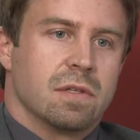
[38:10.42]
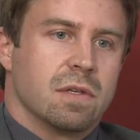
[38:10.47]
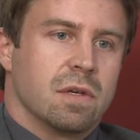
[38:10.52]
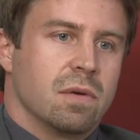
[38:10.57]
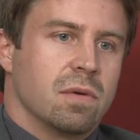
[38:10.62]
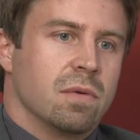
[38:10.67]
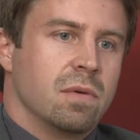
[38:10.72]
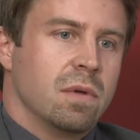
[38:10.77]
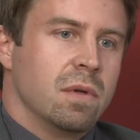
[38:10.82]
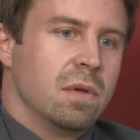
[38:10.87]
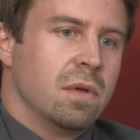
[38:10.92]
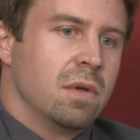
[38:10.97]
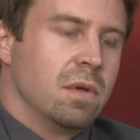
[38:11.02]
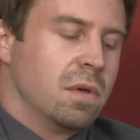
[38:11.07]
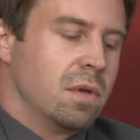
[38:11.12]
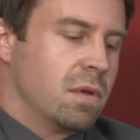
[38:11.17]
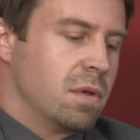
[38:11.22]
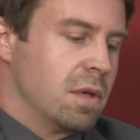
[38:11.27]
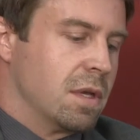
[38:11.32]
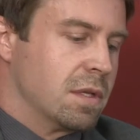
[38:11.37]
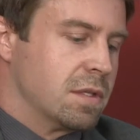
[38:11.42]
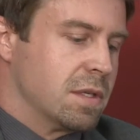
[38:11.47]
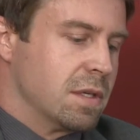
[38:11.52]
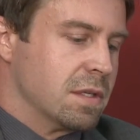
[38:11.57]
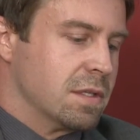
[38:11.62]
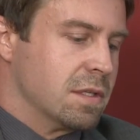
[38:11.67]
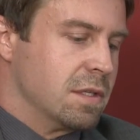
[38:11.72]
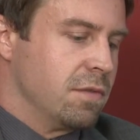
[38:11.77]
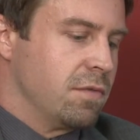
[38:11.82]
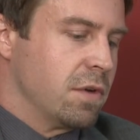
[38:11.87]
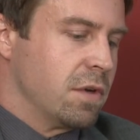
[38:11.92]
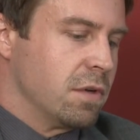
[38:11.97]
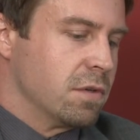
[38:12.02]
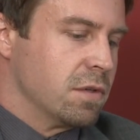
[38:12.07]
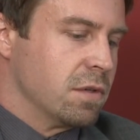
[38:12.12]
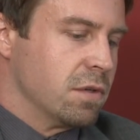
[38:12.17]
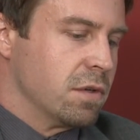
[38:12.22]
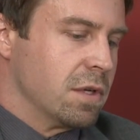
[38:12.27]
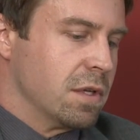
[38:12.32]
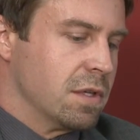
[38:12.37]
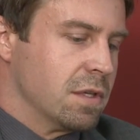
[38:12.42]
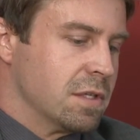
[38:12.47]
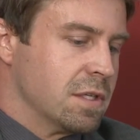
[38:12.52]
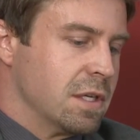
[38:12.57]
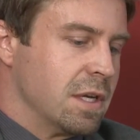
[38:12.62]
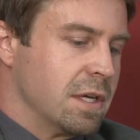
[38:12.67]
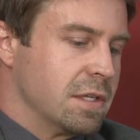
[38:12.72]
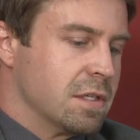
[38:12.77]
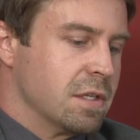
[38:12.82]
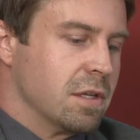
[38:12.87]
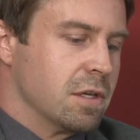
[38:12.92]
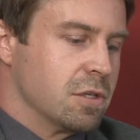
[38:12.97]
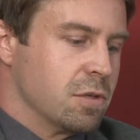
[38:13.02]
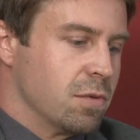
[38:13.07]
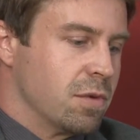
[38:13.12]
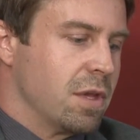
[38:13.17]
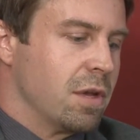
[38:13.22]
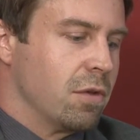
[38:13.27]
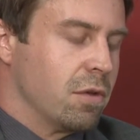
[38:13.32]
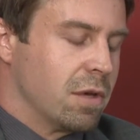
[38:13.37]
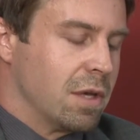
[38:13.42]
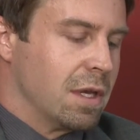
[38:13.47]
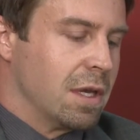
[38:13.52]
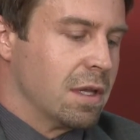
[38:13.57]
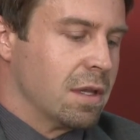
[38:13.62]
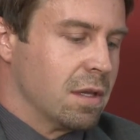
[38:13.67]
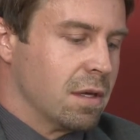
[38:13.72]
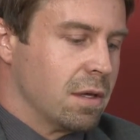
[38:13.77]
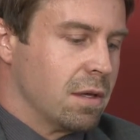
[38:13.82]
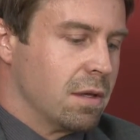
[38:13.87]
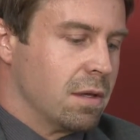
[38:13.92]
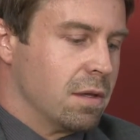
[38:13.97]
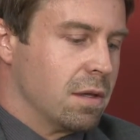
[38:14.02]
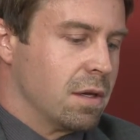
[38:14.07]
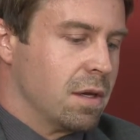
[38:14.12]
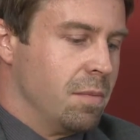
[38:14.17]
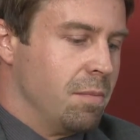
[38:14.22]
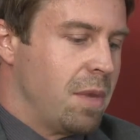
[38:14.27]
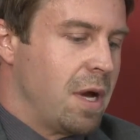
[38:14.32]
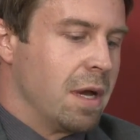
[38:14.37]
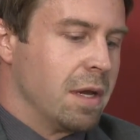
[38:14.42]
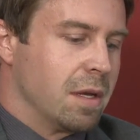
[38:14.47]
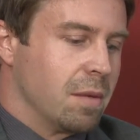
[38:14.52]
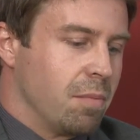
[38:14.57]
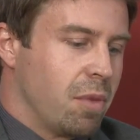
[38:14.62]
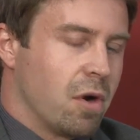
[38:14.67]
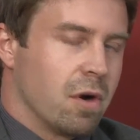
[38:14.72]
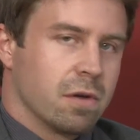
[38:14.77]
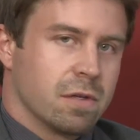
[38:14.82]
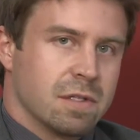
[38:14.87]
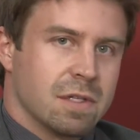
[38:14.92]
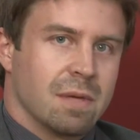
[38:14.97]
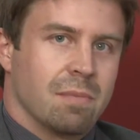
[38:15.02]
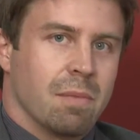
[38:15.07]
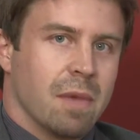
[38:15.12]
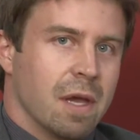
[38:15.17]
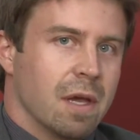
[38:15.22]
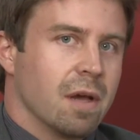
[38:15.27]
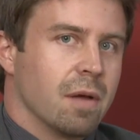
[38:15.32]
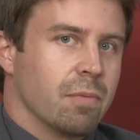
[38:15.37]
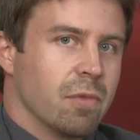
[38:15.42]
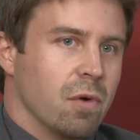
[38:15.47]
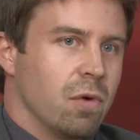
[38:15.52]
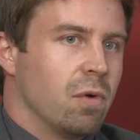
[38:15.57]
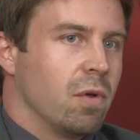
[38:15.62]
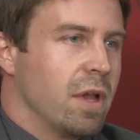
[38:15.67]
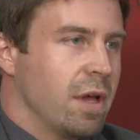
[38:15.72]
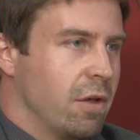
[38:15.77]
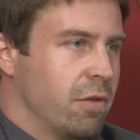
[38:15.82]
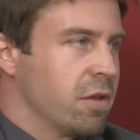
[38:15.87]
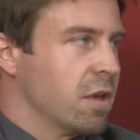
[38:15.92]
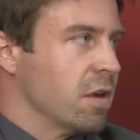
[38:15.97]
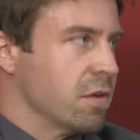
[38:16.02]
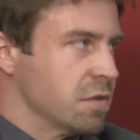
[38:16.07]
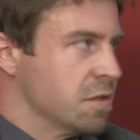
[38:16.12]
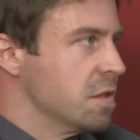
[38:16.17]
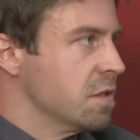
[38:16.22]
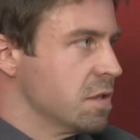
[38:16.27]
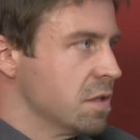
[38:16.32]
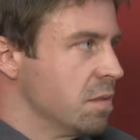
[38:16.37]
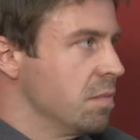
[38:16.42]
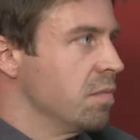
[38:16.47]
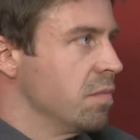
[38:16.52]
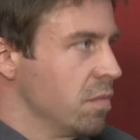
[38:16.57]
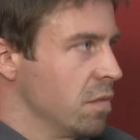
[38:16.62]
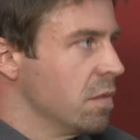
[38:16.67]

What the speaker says: So it's difficult to look at this in isolation without looking at the combining parts that make up the whole healthcare system.